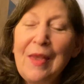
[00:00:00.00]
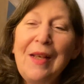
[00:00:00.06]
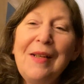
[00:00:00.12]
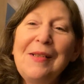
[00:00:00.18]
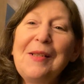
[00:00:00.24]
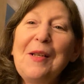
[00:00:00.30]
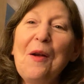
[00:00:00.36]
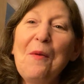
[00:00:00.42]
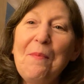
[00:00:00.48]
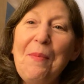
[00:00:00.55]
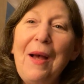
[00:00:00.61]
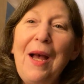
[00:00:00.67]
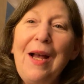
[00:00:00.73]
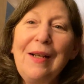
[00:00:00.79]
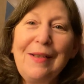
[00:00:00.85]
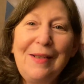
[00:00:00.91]
So
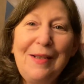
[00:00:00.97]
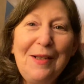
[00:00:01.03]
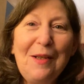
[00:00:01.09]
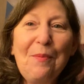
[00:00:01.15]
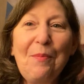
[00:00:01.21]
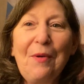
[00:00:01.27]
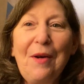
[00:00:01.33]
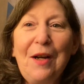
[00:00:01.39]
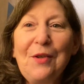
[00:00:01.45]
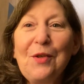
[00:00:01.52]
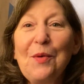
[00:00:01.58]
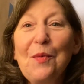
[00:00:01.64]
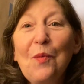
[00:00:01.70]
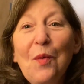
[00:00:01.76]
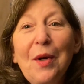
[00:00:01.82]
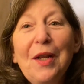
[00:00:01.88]
back to
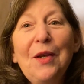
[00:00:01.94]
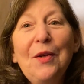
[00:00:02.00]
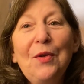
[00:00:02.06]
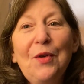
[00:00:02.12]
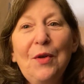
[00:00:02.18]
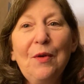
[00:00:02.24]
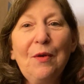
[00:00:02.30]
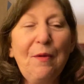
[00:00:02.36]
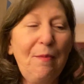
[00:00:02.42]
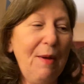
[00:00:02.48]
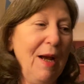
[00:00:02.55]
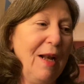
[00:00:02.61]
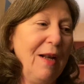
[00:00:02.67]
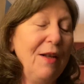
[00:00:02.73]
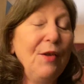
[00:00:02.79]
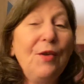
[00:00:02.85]
depression. What do you do
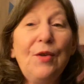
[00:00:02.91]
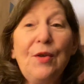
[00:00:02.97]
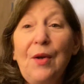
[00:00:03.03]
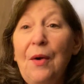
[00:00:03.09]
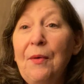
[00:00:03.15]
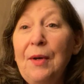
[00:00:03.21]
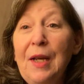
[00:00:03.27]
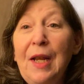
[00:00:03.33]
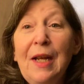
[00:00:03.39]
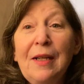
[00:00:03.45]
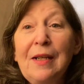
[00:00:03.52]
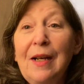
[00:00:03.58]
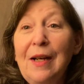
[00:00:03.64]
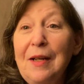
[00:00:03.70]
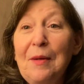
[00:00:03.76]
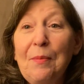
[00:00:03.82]
about it? Do you go on
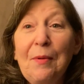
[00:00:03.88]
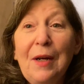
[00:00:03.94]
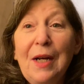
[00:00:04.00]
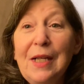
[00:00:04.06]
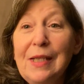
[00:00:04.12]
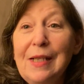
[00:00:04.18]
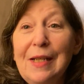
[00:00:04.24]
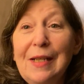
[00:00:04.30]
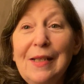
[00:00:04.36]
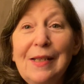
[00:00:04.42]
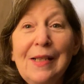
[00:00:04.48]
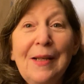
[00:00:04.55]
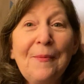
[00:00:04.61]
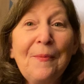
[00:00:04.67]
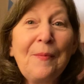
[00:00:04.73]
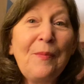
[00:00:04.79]
antidepressants?
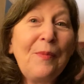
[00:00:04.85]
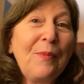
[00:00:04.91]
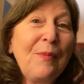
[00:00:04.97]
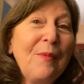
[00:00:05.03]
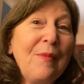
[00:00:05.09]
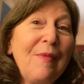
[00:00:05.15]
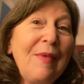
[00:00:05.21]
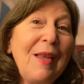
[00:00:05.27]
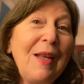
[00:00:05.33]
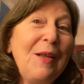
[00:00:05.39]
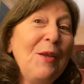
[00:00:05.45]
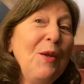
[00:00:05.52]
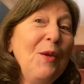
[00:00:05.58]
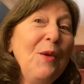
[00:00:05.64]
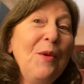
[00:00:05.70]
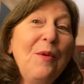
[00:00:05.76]

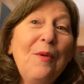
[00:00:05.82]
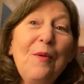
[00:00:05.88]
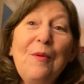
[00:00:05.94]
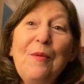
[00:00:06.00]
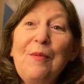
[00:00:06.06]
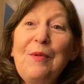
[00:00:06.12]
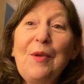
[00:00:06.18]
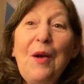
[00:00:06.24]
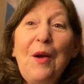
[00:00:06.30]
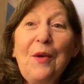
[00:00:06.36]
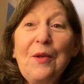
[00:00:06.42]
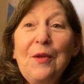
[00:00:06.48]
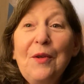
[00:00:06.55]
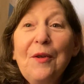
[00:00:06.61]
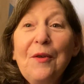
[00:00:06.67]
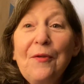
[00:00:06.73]
Do you talk
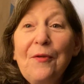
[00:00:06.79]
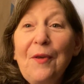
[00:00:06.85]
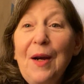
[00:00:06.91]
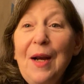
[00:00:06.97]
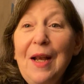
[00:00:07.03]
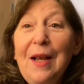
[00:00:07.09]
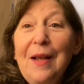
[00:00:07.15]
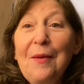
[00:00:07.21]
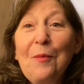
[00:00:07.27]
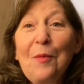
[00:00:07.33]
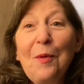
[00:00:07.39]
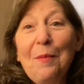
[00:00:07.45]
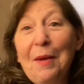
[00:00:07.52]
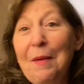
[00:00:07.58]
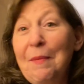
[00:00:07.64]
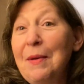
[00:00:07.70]
to a friend? Well,
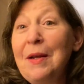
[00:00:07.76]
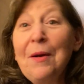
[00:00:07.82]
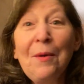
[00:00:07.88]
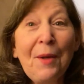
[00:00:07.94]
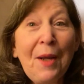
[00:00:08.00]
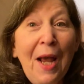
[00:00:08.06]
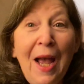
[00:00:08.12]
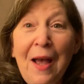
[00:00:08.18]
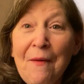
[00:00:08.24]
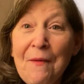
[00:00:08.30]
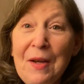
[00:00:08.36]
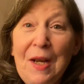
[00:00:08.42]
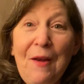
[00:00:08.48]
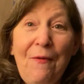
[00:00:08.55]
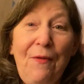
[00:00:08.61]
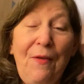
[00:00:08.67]
maybe you don't have
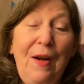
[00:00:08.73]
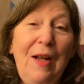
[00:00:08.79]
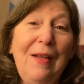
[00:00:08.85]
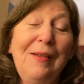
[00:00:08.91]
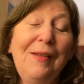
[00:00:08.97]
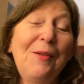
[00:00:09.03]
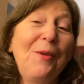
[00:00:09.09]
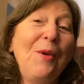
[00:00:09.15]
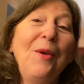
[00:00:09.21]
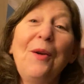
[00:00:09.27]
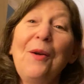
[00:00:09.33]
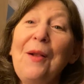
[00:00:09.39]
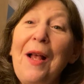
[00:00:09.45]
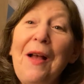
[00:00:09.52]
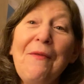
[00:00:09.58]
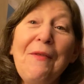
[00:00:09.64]
any friends or you
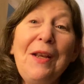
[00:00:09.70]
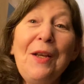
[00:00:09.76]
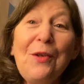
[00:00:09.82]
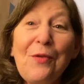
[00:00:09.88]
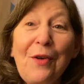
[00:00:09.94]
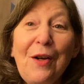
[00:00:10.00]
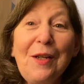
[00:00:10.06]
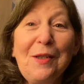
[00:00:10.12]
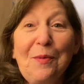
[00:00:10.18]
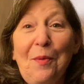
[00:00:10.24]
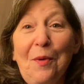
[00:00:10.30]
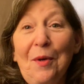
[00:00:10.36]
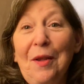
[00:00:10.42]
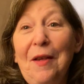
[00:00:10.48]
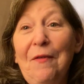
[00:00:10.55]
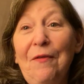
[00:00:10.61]
don't have any
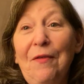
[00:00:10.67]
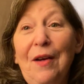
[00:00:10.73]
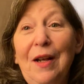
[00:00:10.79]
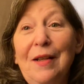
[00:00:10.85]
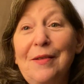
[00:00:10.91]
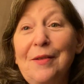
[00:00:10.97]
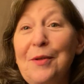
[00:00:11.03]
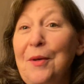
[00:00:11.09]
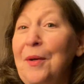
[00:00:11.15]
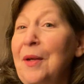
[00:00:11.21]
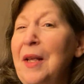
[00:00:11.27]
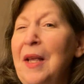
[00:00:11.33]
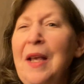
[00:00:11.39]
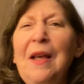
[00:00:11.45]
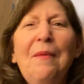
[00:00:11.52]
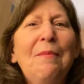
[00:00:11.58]
trustworthy friends or
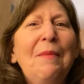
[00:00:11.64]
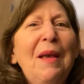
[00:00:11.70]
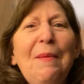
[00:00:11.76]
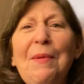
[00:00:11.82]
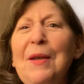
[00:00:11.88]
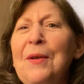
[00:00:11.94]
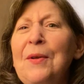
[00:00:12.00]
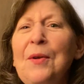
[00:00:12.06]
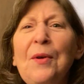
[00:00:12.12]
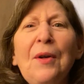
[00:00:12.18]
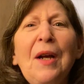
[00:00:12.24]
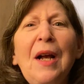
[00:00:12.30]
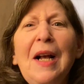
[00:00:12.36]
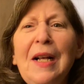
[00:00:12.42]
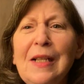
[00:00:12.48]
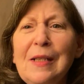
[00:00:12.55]
maybe and your
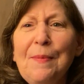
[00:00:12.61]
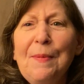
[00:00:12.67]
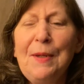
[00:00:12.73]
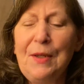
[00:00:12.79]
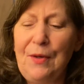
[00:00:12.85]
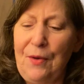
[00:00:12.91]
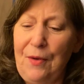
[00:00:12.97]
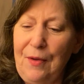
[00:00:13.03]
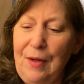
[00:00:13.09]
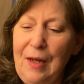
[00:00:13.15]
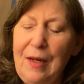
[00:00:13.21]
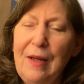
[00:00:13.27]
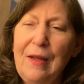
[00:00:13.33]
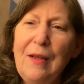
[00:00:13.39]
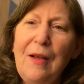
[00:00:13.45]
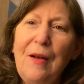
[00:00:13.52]
husband don't get
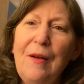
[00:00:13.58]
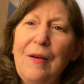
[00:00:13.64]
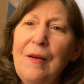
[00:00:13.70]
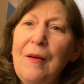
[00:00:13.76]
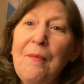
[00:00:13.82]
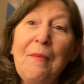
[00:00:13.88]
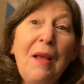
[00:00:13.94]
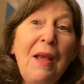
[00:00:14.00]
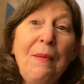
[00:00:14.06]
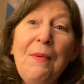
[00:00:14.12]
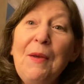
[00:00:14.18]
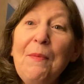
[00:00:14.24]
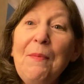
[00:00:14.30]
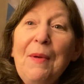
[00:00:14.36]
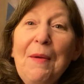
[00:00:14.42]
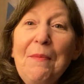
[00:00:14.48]
along or maybe
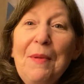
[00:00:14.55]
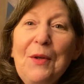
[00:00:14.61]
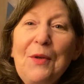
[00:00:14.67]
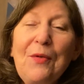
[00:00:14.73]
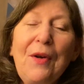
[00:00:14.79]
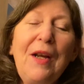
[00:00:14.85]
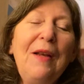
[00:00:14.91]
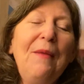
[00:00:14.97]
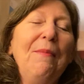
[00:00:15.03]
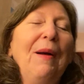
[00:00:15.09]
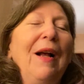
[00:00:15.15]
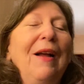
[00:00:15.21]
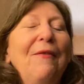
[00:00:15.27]
you've been betrayed by